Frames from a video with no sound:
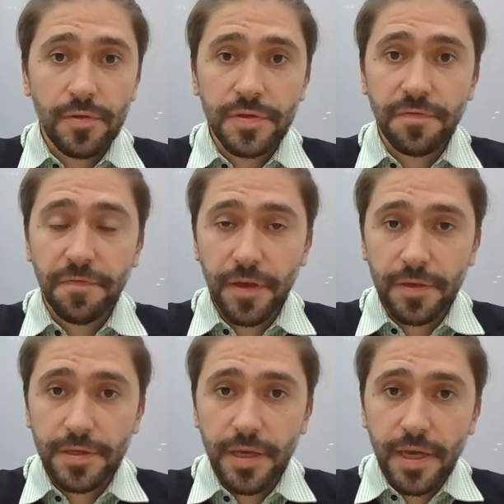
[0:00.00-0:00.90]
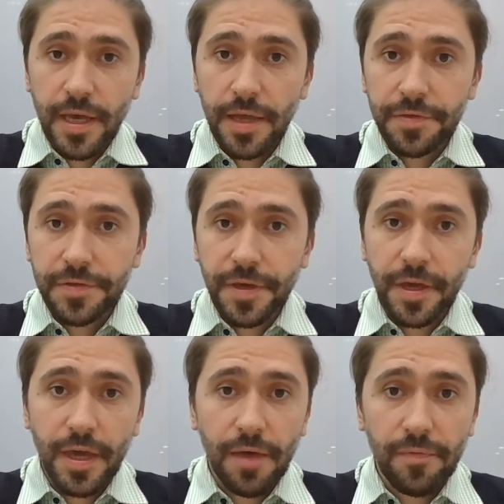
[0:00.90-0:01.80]
the field and
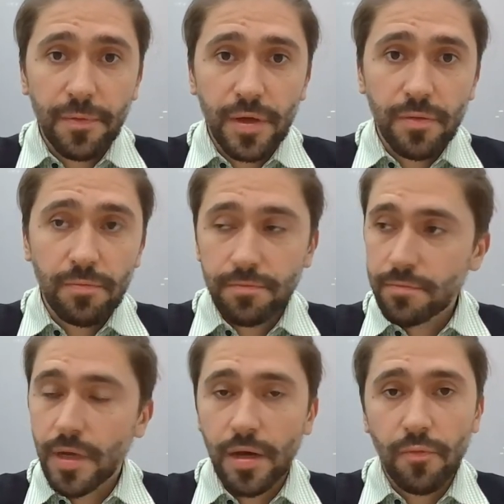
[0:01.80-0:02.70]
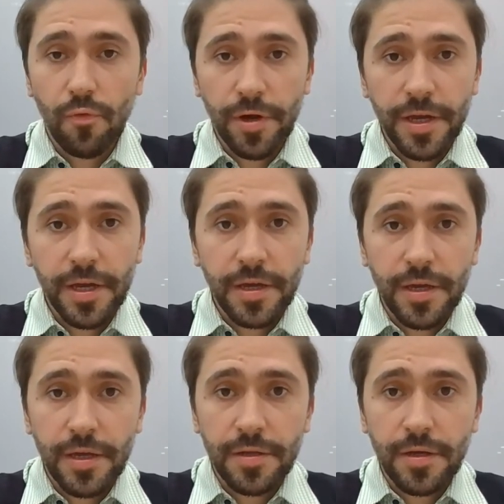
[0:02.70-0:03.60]
seeing everyone working
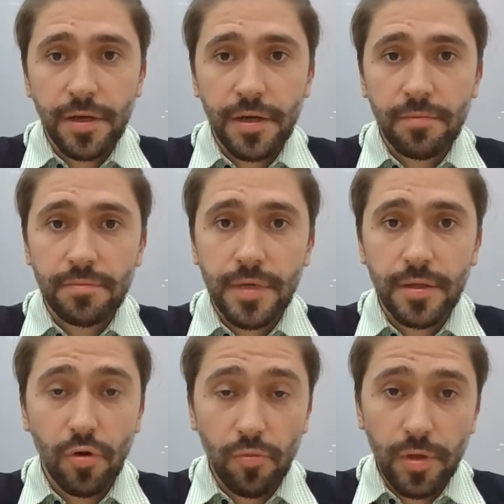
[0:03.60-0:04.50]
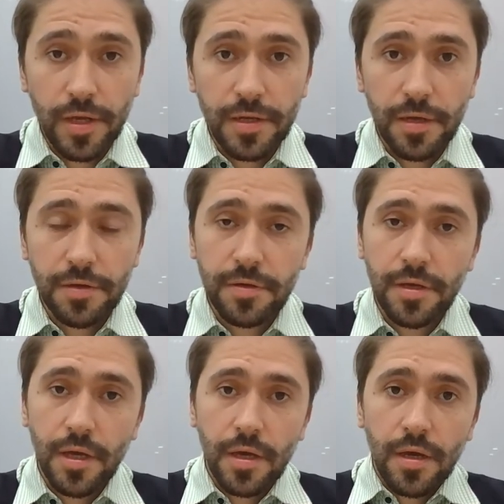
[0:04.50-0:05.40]
in normal condition.
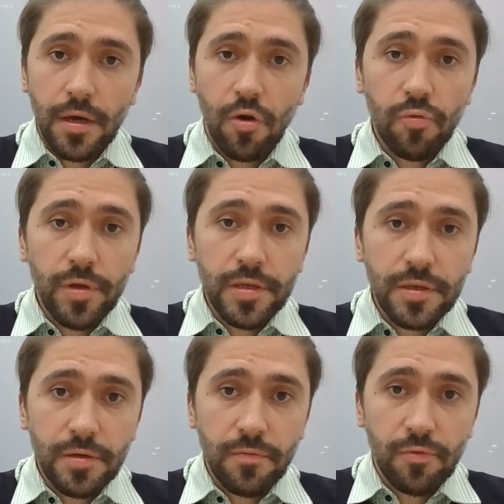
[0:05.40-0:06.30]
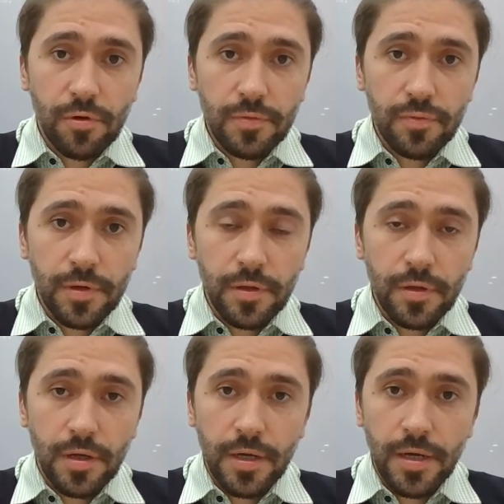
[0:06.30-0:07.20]
Hopefully the world
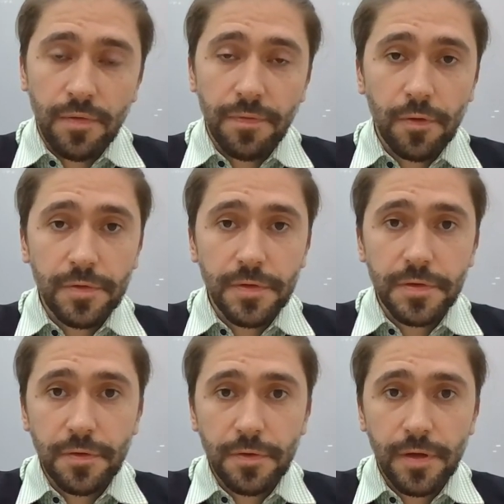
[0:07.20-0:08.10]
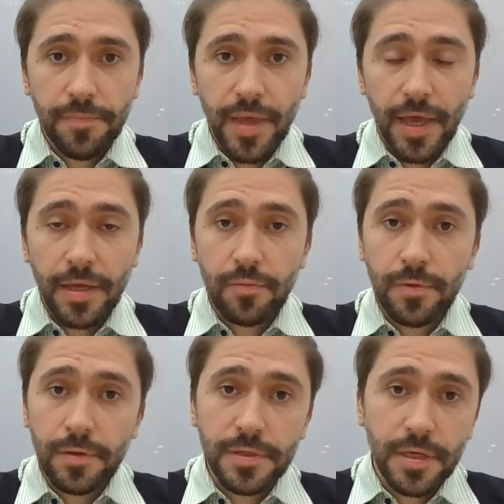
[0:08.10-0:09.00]
will follow the suit, and
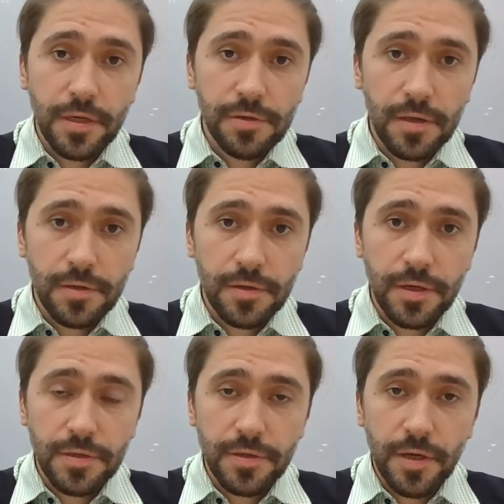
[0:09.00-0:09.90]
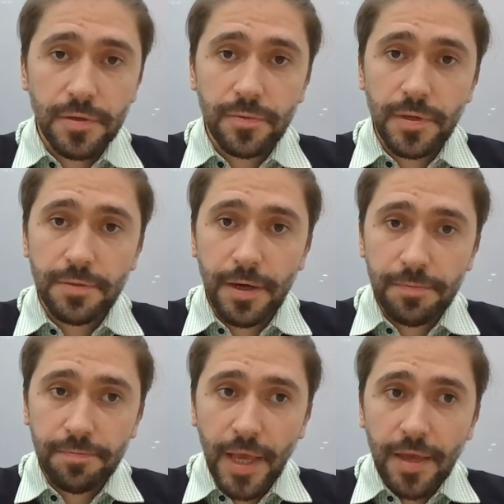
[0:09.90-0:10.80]
we will see each other in
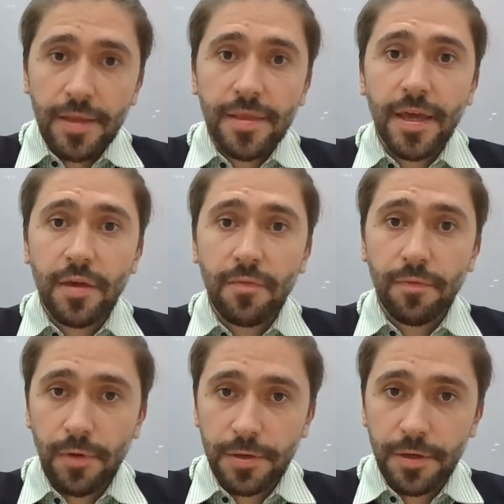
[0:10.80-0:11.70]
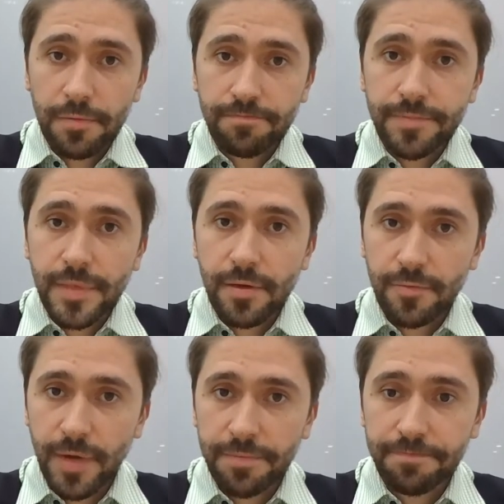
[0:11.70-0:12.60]
2021. Thank you for watching. Goodbye.